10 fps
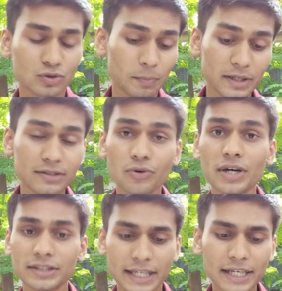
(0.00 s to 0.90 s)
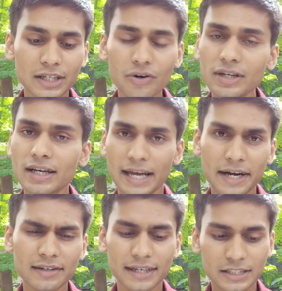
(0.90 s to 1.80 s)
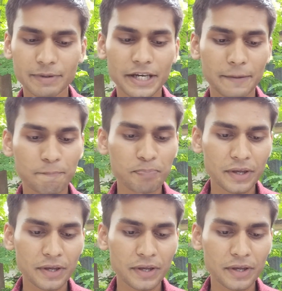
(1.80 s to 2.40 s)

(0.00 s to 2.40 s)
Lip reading: so please go and check it out and let's begin.